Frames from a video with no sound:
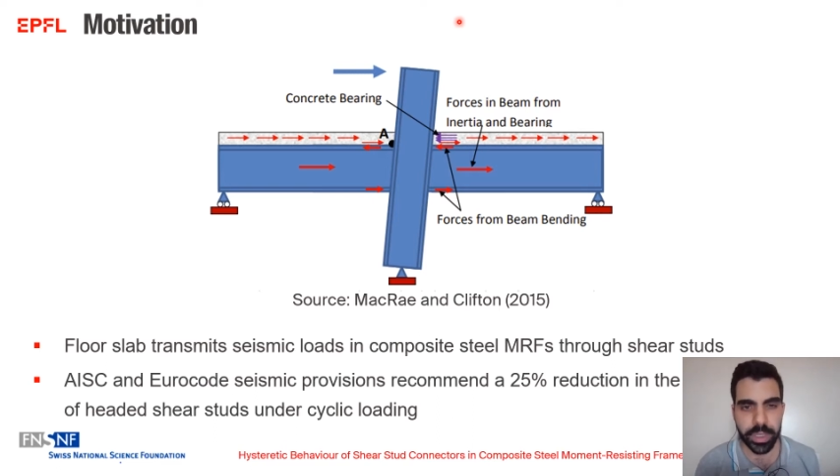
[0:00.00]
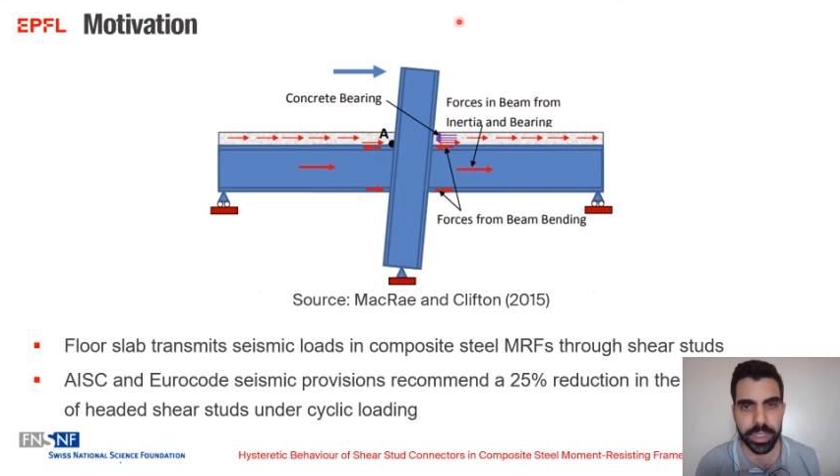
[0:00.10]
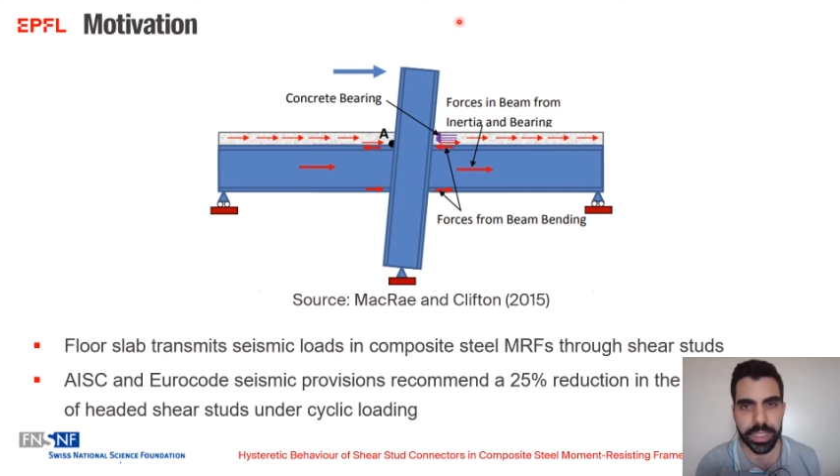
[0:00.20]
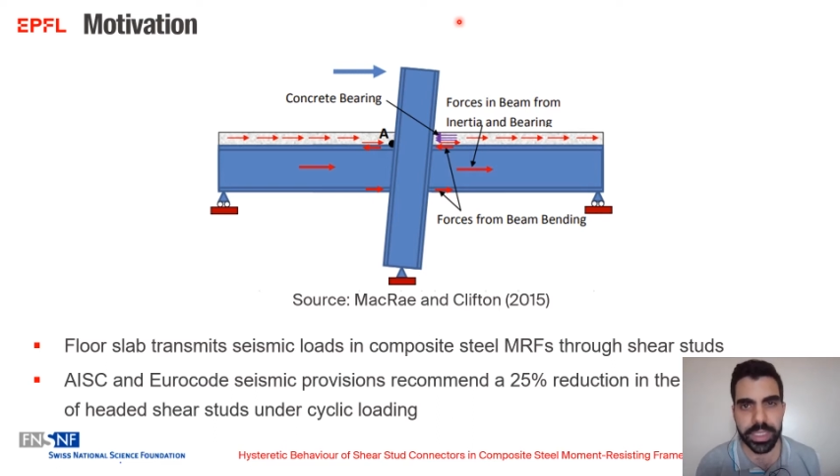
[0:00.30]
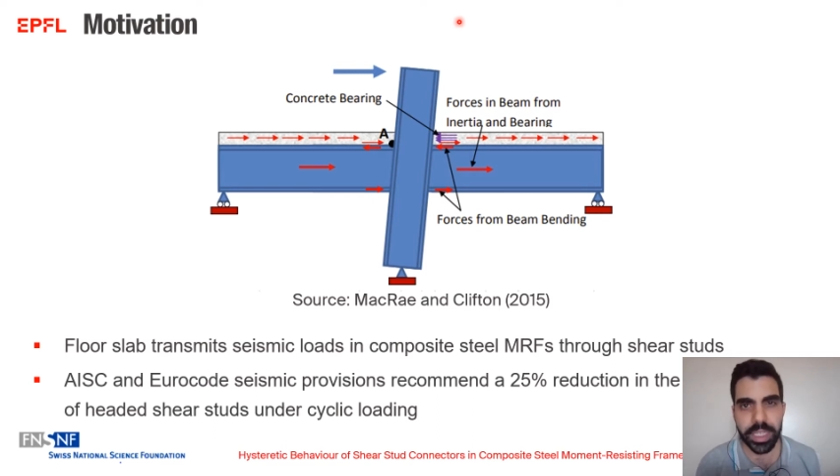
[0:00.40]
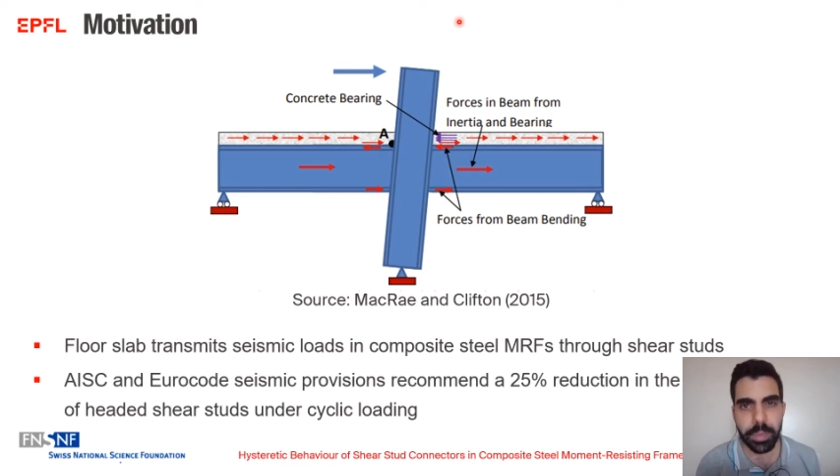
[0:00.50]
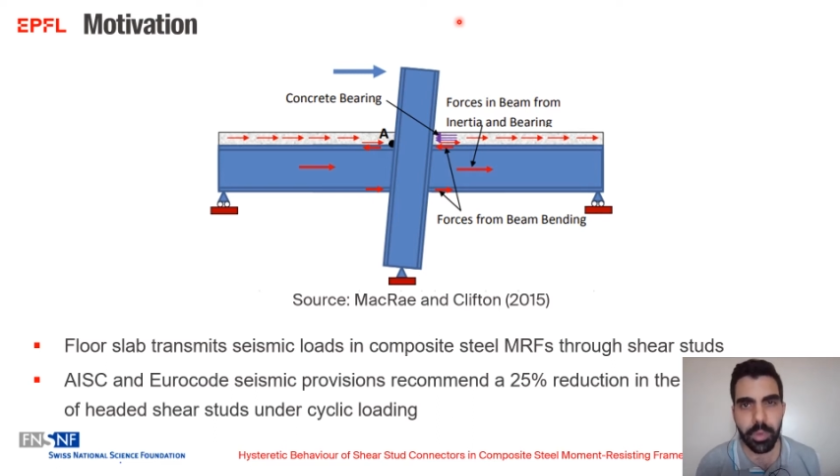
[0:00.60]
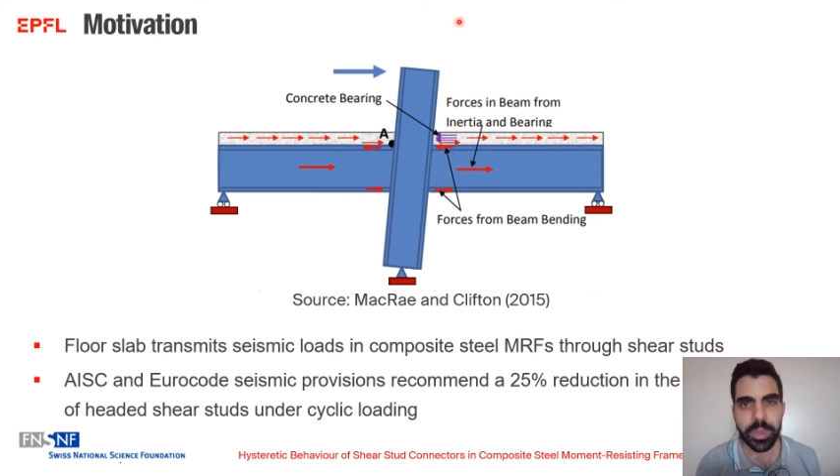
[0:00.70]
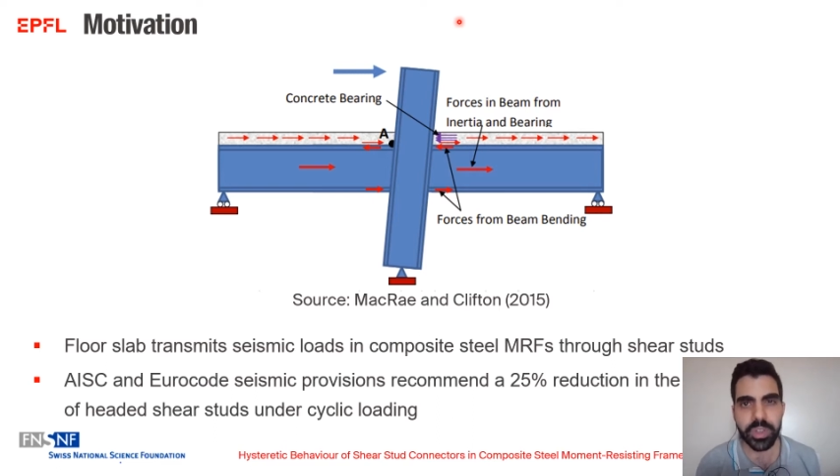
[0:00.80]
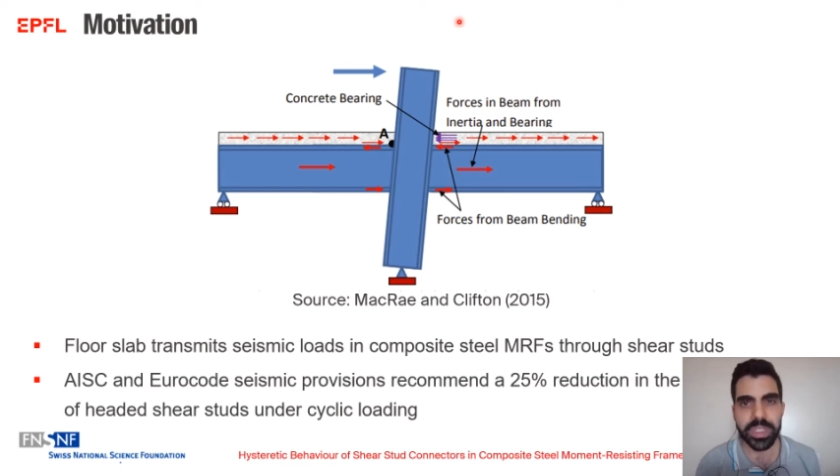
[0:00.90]
Steel
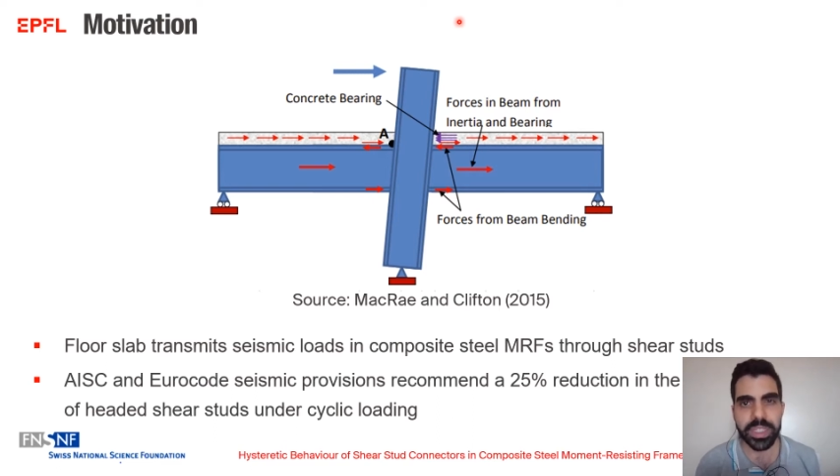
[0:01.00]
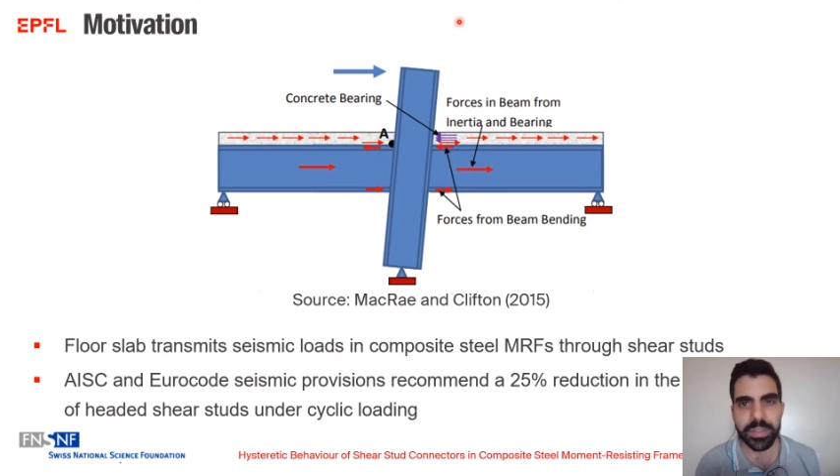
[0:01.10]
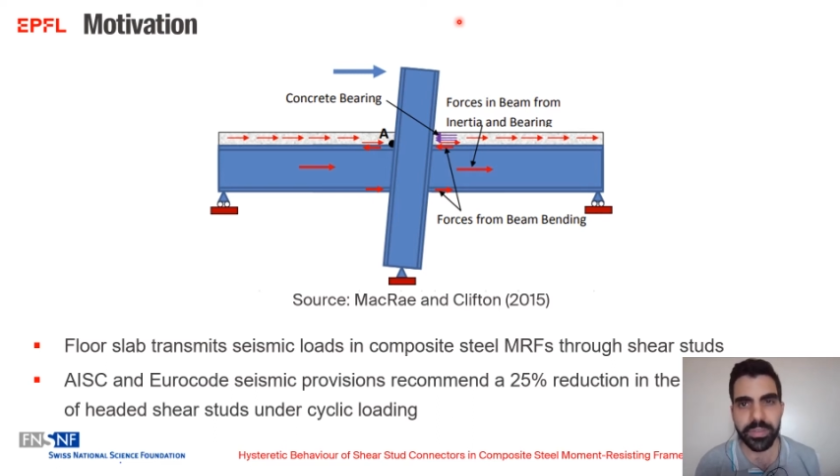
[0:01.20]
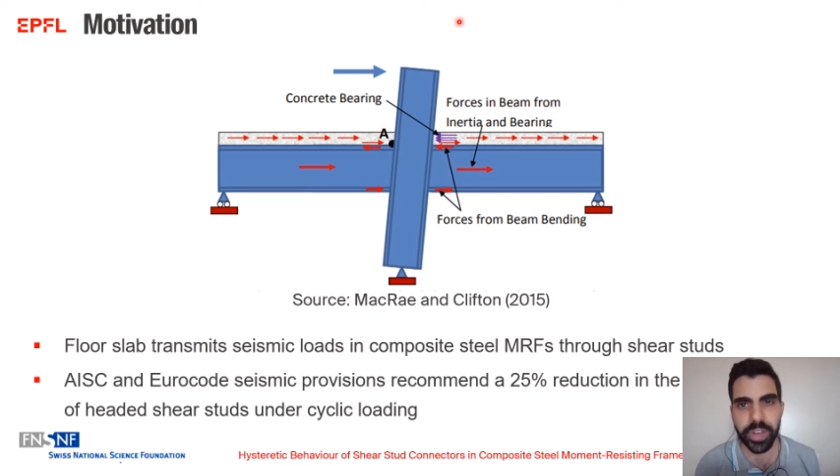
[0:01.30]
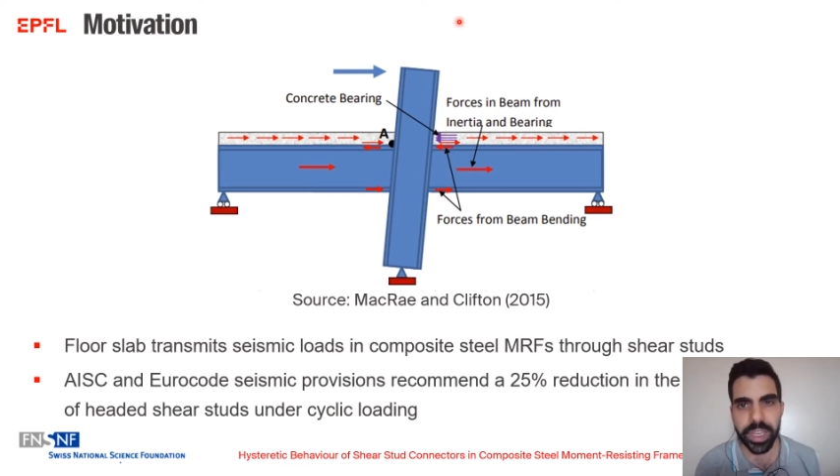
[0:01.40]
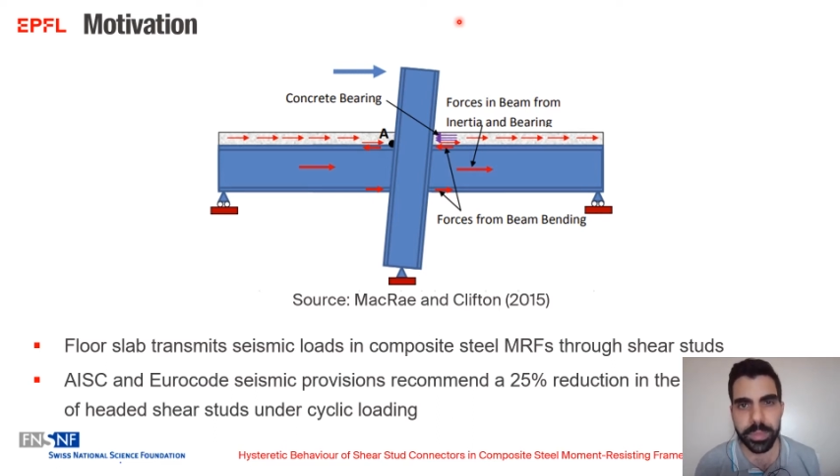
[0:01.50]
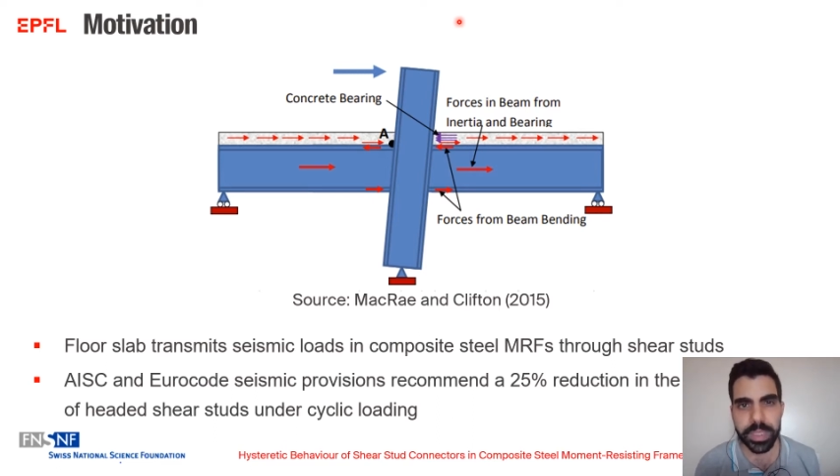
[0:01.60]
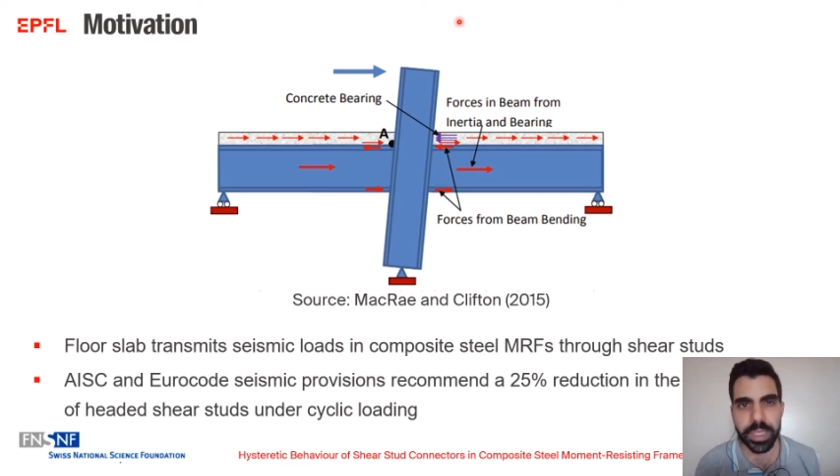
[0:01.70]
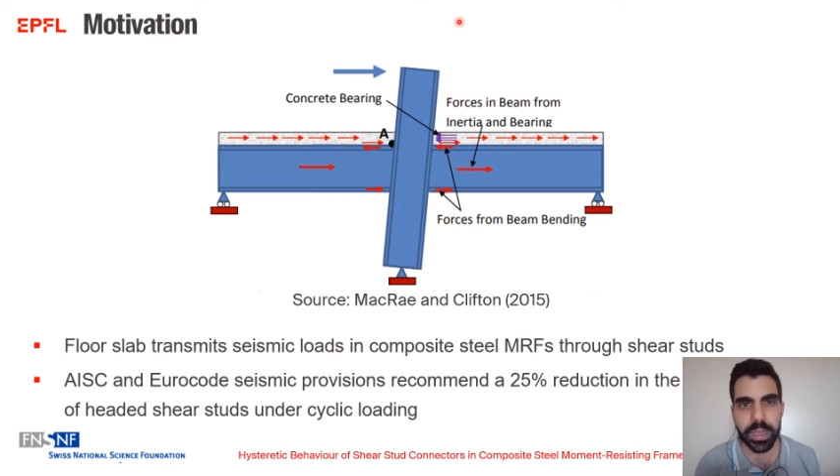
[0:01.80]
moment resisting frames